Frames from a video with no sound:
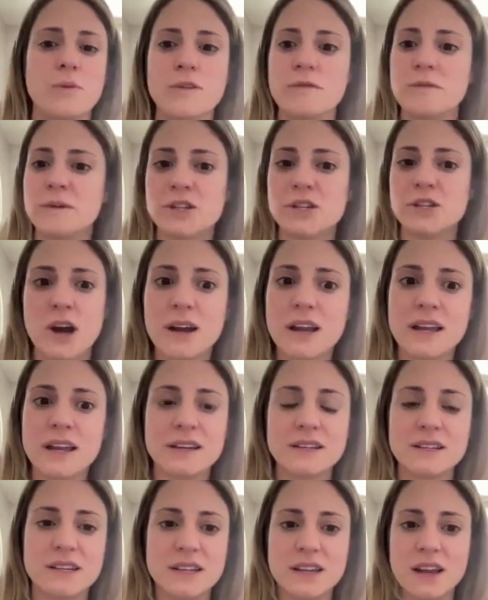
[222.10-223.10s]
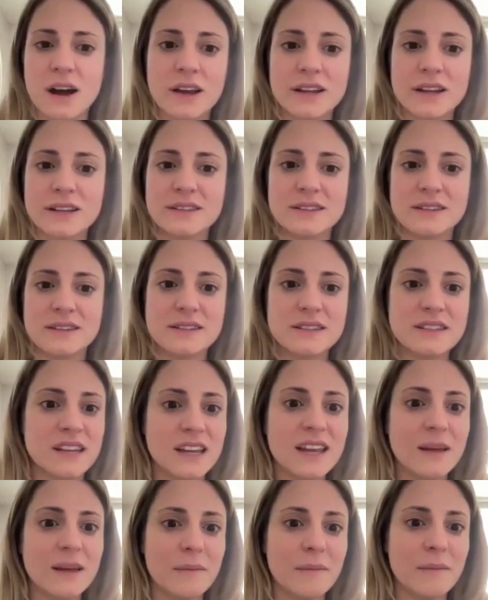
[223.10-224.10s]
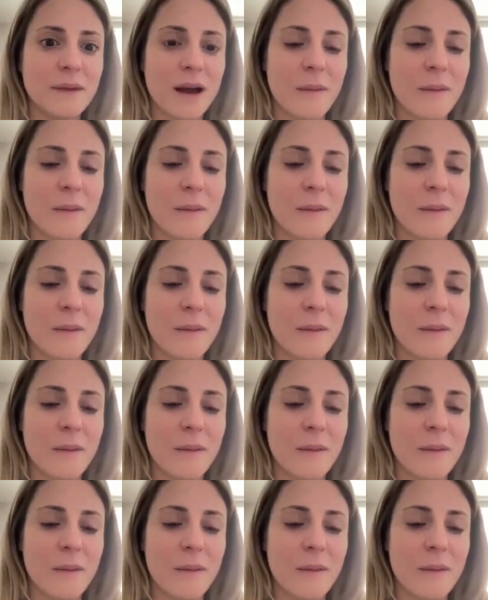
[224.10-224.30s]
we've been talking to Giannis and his team